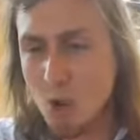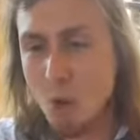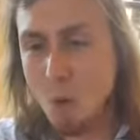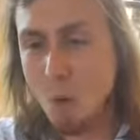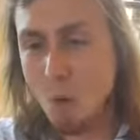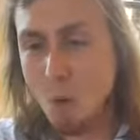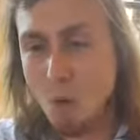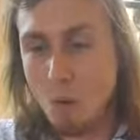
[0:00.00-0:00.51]

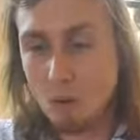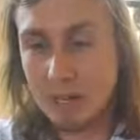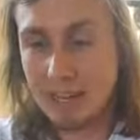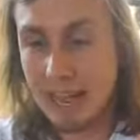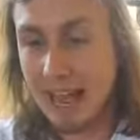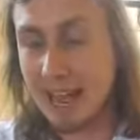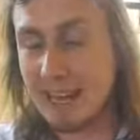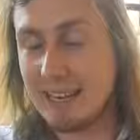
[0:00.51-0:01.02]
Or
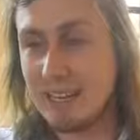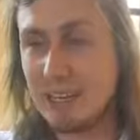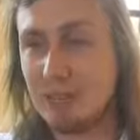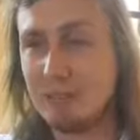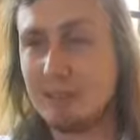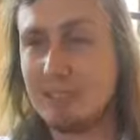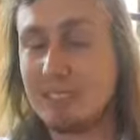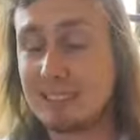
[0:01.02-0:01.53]
can
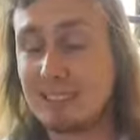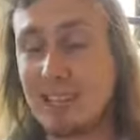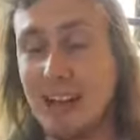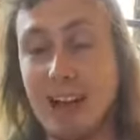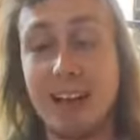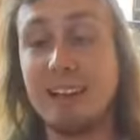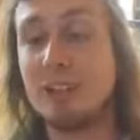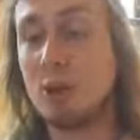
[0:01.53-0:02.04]
you
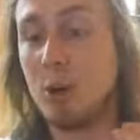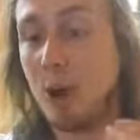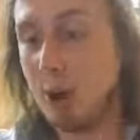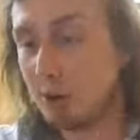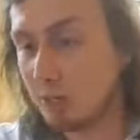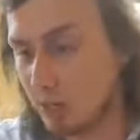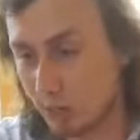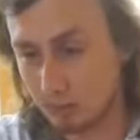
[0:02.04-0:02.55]
decide your
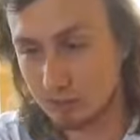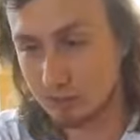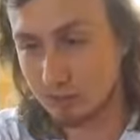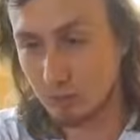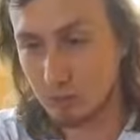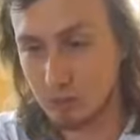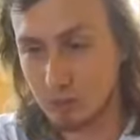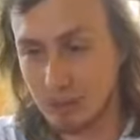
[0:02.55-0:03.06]
own goals
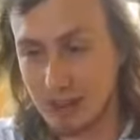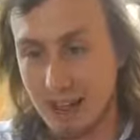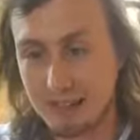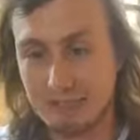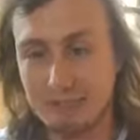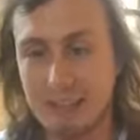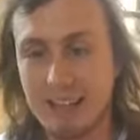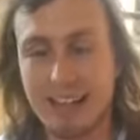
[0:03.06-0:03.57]
for your
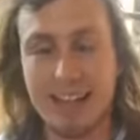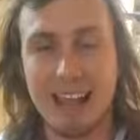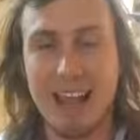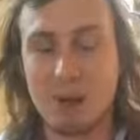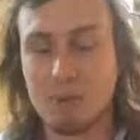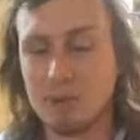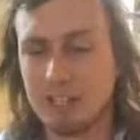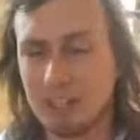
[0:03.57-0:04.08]
life
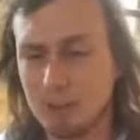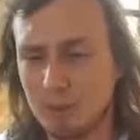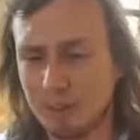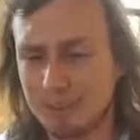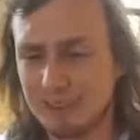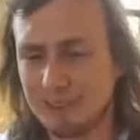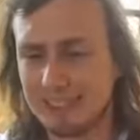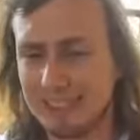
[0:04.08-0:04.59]
and what you
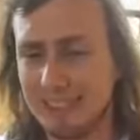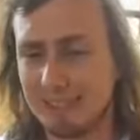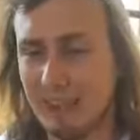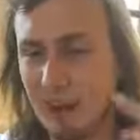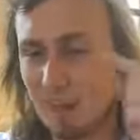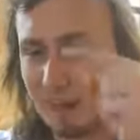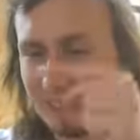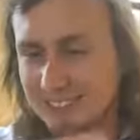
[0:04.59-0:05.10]
want to achieve?
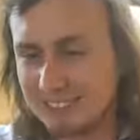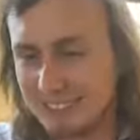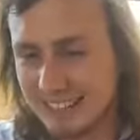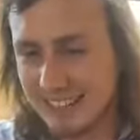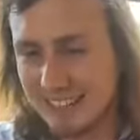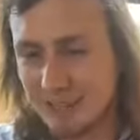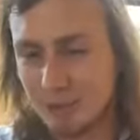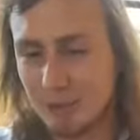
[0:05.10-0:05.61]
I want to
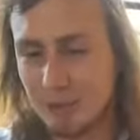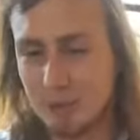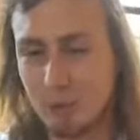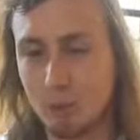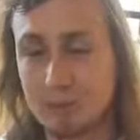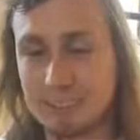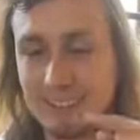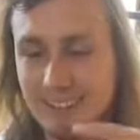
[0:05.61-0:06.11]
hear your
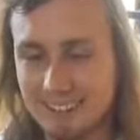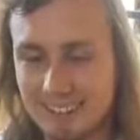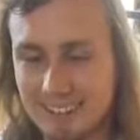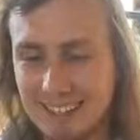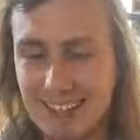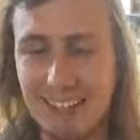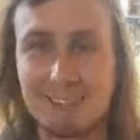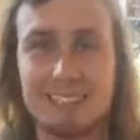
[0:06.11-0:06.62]
thoughts on the
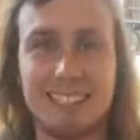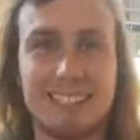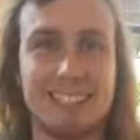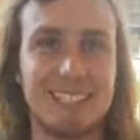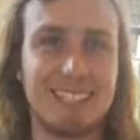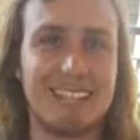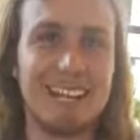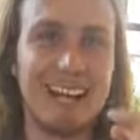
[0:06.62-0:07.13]
live
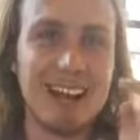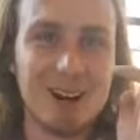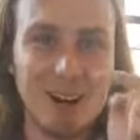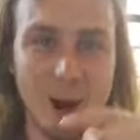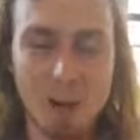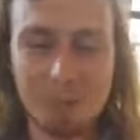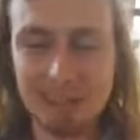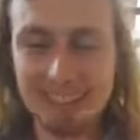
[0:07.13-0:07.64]
session.
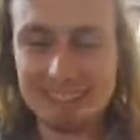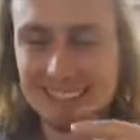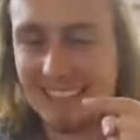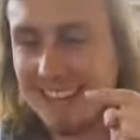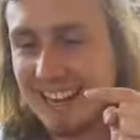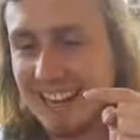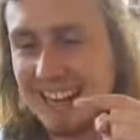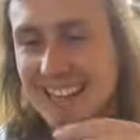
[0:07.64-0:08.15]
Comment
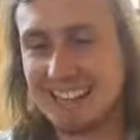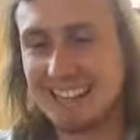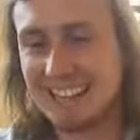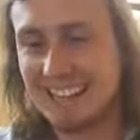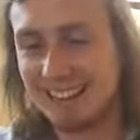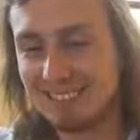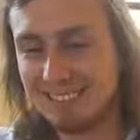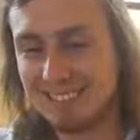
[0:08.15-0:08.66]
in the
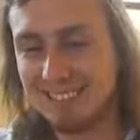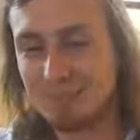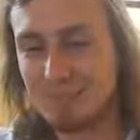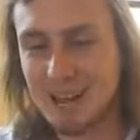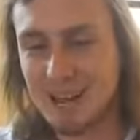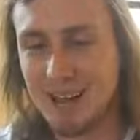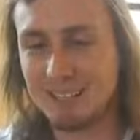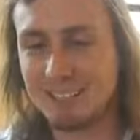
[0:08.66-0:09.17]
live session
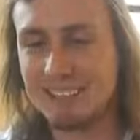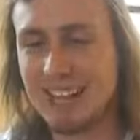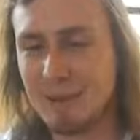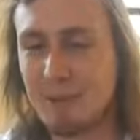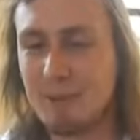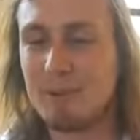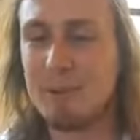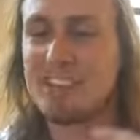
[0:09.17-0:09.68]
below, tell
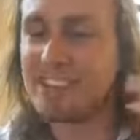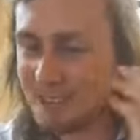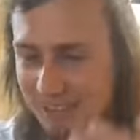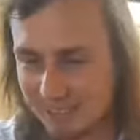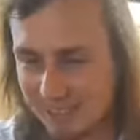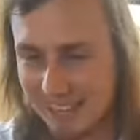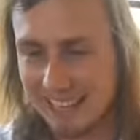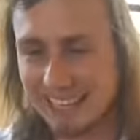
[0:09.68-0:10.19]
me what you
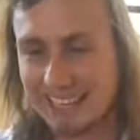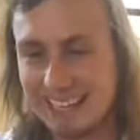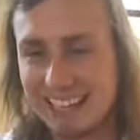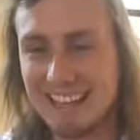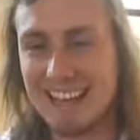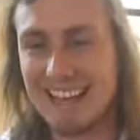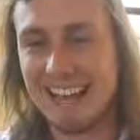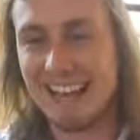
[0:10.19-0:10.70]
think
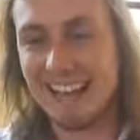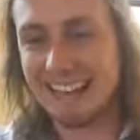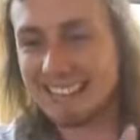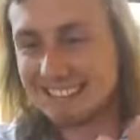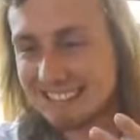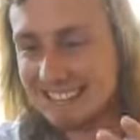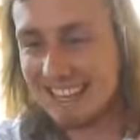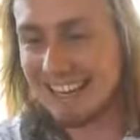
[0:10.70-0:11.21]

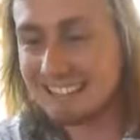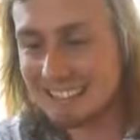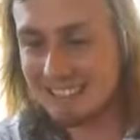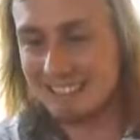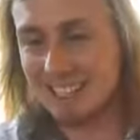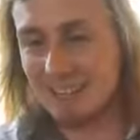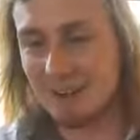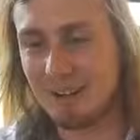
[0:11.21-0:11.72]
is
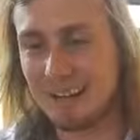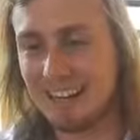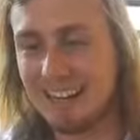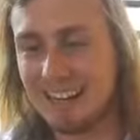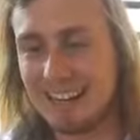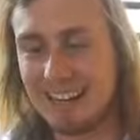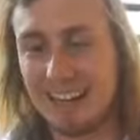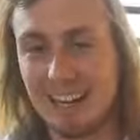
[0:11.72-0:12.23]
necessary.
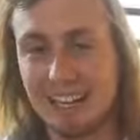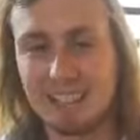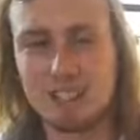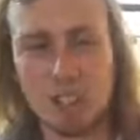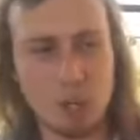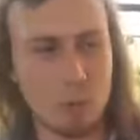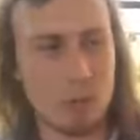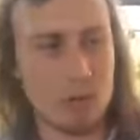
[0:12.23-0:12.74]

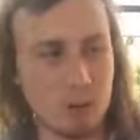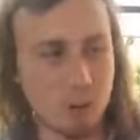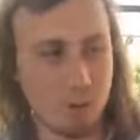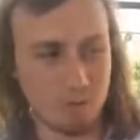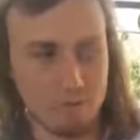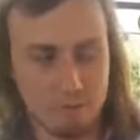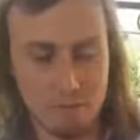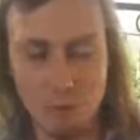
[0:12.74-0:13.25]
Should we
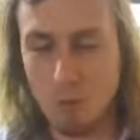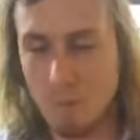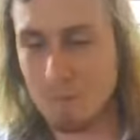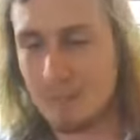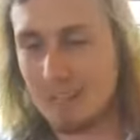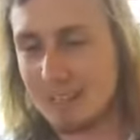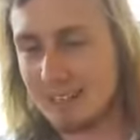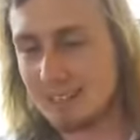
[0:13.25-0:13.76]

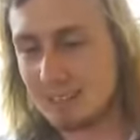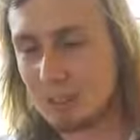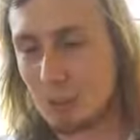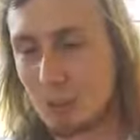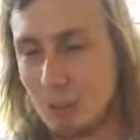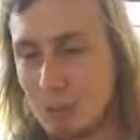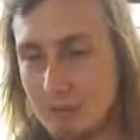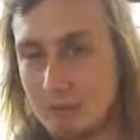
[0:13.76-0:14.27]
conform to
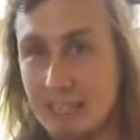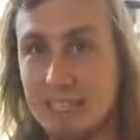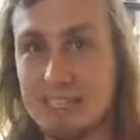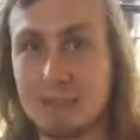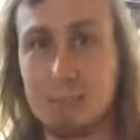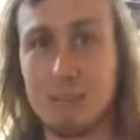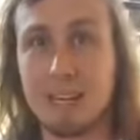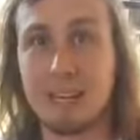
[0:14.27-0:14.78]
all of
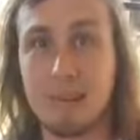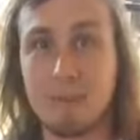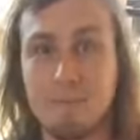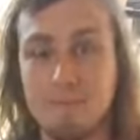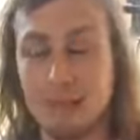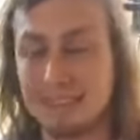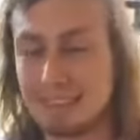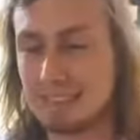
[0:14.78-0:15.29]
these big,
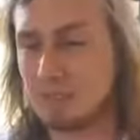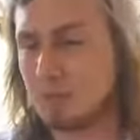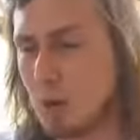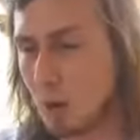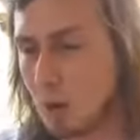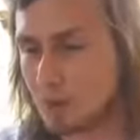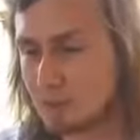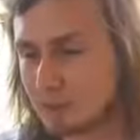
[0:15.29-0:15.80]
massive
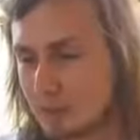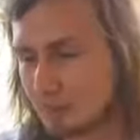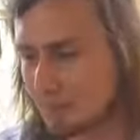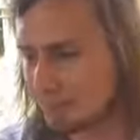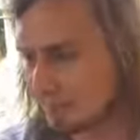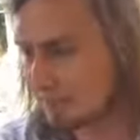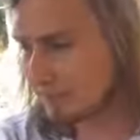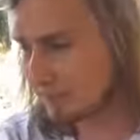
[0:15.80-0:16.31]
goals?
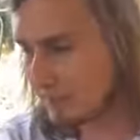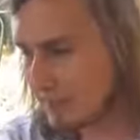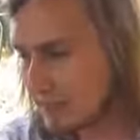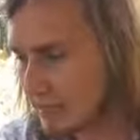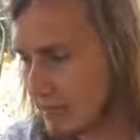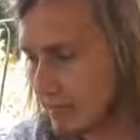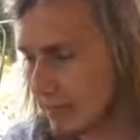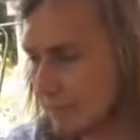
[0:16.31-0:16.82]

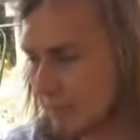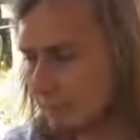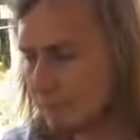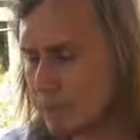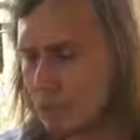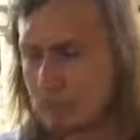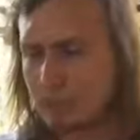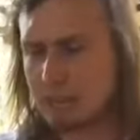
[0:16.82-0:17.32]

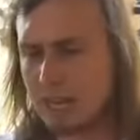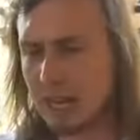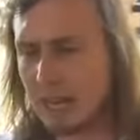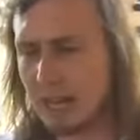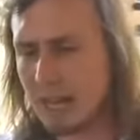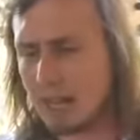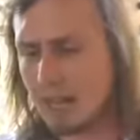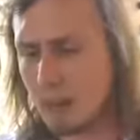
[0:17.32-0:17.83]
Because
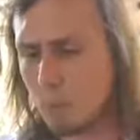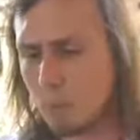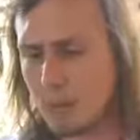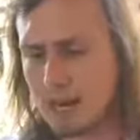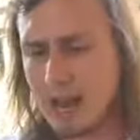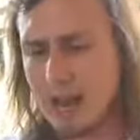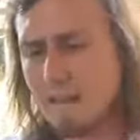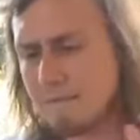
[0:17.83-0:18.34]

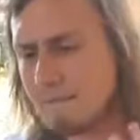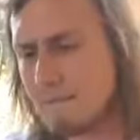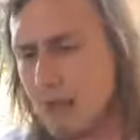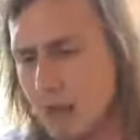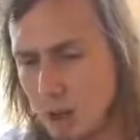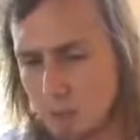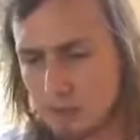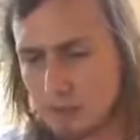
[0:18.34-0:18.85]
what I've
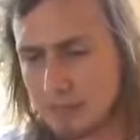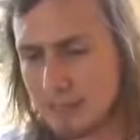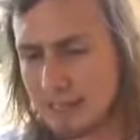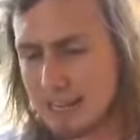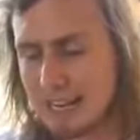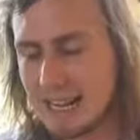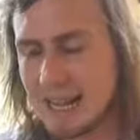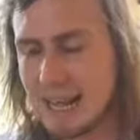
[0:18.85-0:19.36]
found
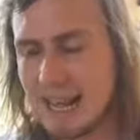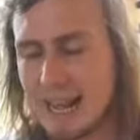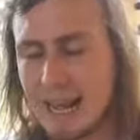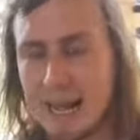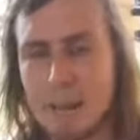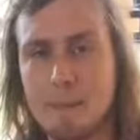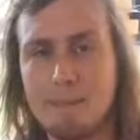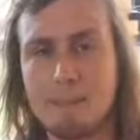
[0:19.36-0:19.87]

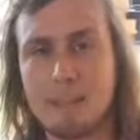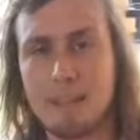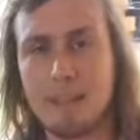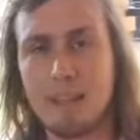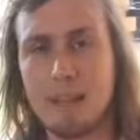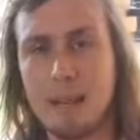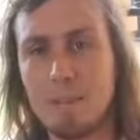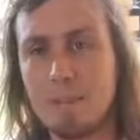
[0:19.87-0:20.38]

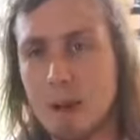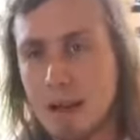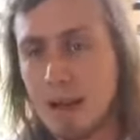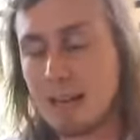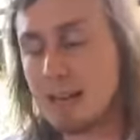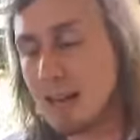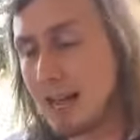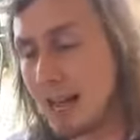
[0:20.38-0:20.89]
in
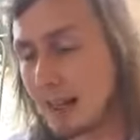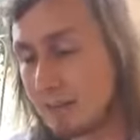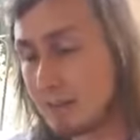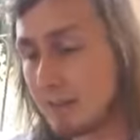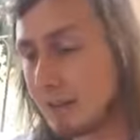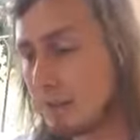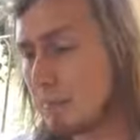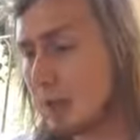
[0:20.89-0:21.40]
my
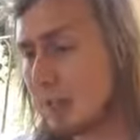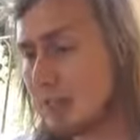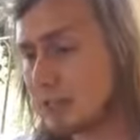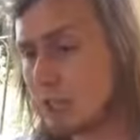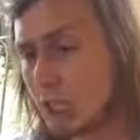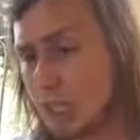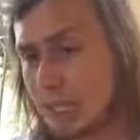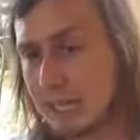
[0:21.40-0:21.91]
life, in my
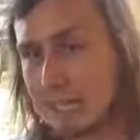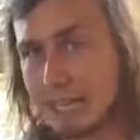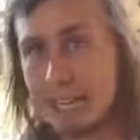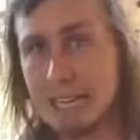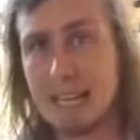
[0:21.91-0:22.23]
journey,